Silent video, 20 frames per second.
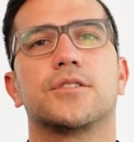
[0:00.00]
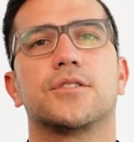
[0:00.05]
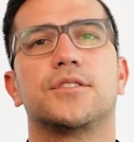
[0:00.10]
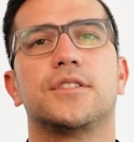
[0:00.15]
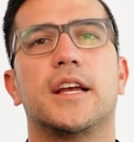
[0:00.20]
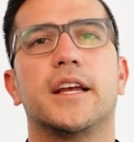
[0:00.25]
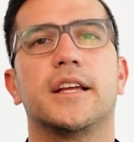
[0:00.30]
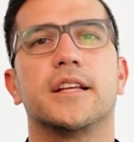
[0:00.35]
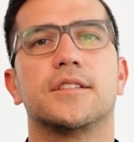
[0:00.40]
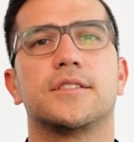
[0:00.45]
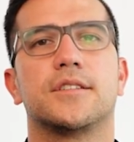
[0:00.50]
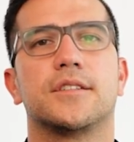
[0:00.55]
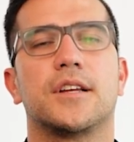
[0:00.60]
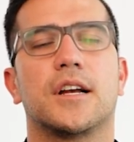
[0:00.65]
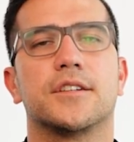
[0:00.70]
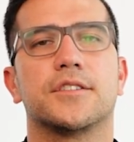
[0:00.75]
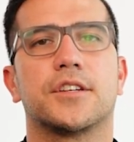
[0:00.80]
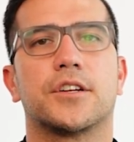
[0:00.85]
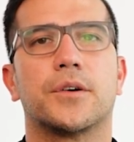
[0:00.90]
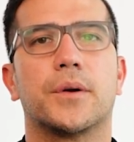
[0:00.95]
to take into
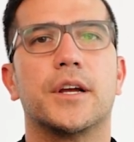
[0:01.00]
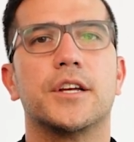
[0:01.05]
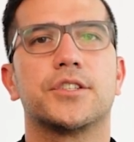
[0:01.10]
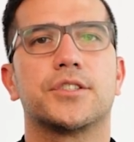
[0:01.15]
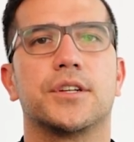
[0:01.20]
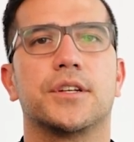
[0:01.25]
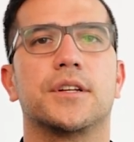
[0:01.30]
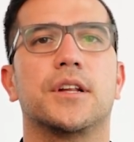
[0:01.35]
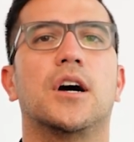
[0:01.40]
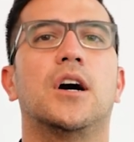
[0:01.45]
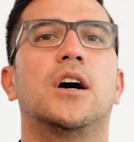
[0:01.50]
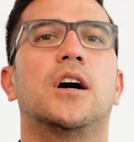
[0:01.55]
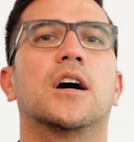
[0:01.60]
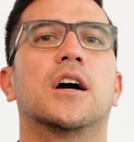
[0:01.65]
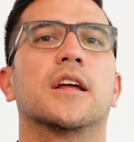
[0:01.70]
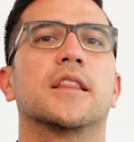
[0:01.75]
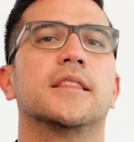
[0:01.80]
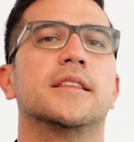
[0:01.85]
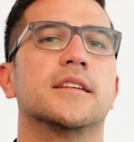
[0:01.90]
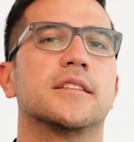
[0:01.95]
consideration
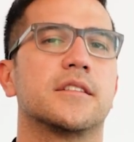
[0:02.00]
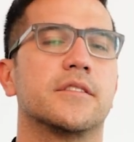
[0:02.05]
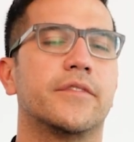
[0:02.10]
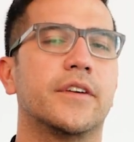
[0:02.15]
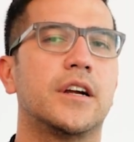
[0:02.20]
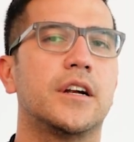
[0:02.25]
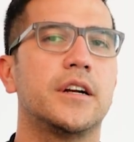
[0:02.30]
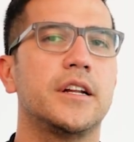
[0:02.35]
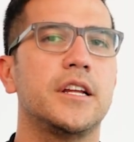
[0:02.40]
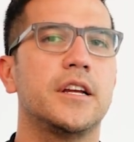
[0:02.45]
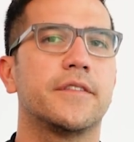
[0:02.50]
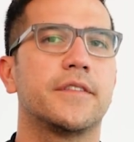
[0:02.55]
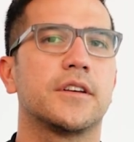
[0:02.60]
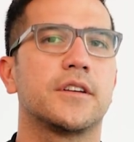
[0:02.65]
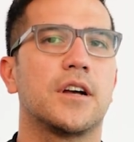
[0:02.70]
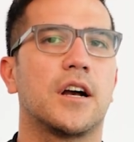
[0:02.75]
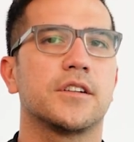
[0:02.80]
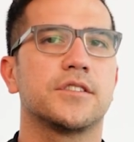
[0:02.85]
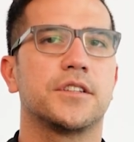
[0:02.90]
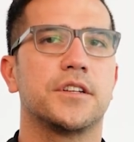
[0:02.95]
are the severity of the
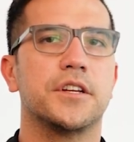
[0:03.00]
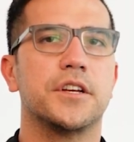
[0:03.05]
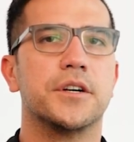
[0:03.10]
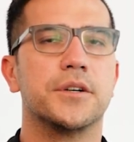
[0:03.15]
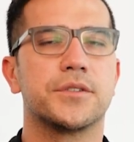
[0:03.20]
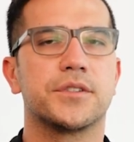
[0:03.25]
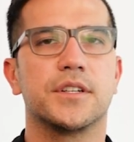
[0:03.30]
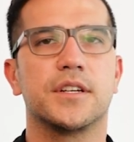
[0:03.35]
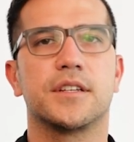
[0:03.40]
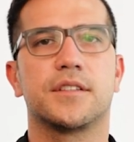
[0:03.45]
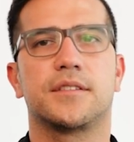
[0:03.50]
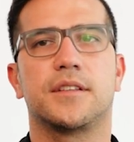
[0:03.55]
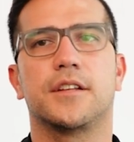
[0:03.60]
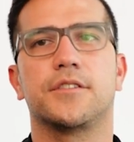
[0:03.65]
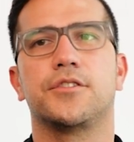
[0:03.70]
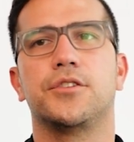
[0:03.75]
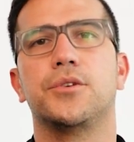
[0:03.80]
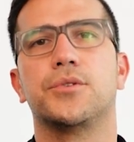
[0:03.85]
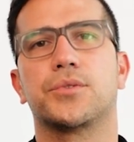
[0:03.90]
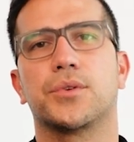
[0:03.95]
coccidiosis
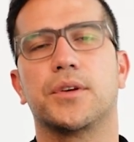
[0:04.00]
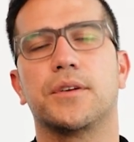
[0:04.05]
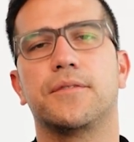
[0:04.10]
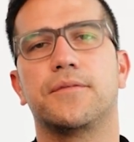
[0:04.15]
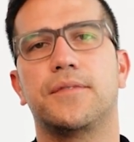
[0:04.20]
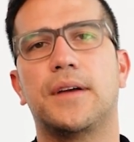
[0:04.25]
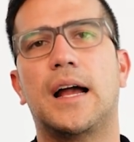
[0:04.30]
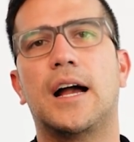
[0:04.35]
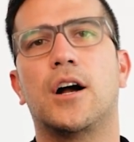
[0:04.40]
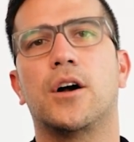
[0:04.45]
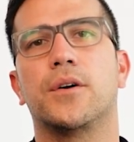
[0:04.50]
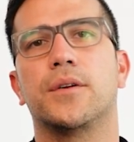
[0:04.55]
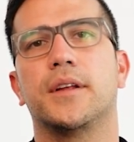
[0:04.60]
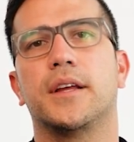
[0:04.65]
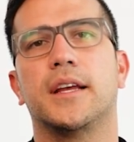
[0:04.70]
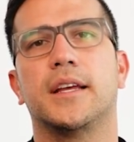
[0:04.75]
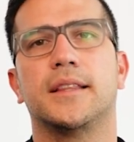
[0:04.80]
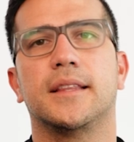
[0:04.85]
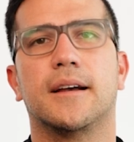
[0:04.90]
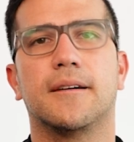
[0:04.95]
that's usually found
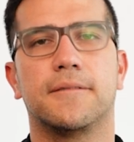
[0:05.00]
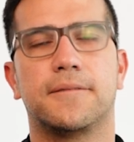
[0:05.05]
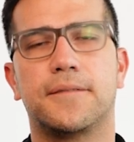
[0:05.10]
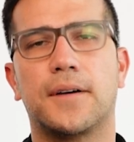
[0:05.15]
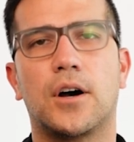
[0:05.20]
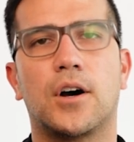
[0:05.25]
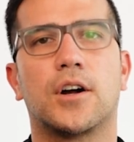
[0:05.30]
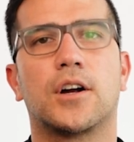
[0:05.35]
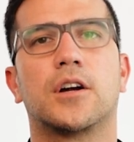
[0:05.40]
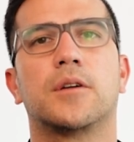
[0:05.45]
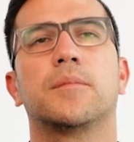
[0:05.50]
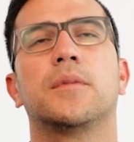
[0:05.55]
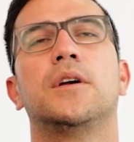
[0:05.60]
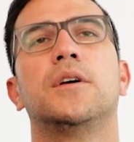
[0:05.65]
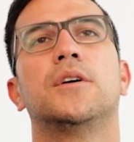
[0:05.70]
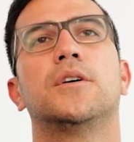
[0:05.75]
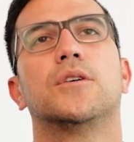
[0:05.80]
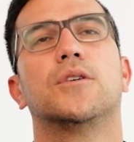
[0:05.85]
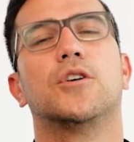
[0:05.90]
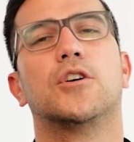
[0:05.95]
in that farm
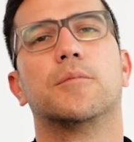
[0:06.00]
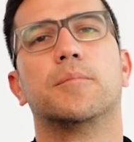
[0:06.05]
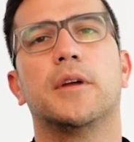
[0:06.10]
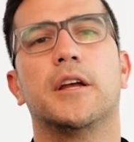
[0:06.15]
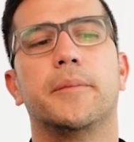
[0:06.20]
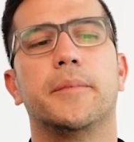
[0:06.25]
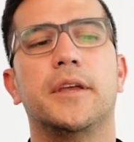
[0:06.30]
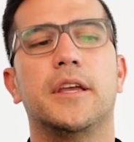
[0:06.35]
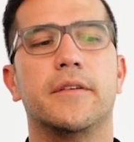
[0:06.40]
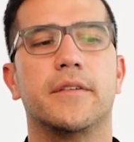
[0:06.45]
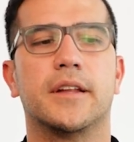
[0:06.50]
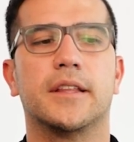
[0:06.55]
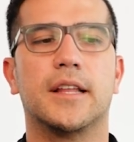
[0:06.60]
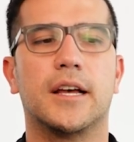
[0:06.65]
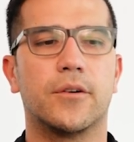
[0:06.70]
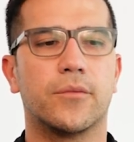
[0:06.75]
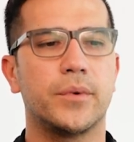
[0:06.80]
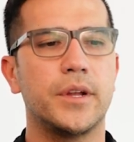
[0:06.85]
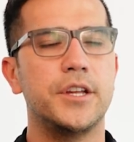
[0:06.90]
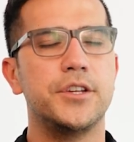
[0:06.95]
or maybe even in
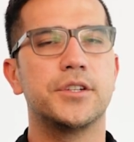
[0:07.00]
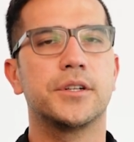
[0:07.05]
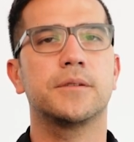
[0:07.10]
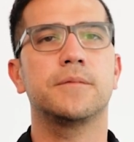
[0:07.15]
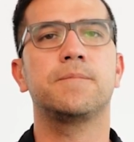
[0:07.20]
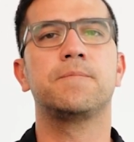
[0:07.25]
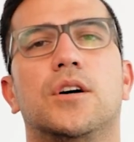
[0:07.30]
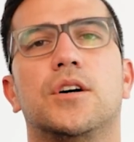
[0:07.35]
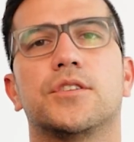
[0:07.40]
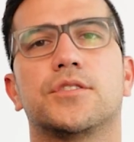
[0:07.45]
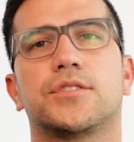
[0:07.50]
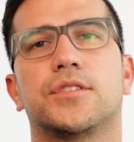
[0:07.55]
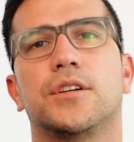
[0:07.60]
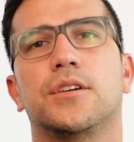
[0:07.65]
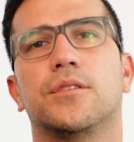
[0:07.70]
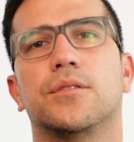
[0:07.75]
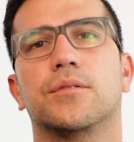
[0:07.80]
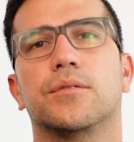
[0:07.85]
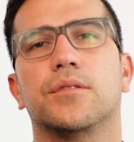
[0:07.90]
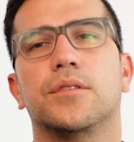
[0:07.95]
that region.
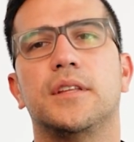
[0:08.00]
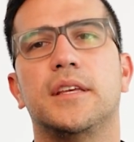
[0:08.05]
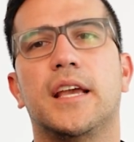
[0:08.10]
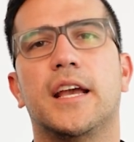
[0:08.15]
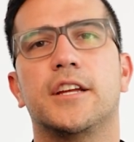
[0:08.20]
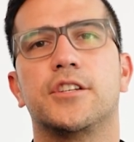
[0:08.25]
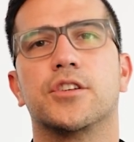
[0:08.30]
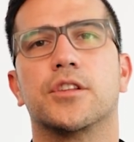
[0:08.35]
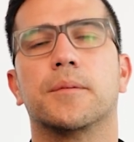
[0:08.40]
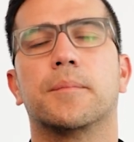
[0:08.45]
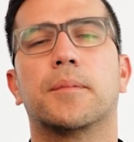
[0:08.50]
Also, the age of the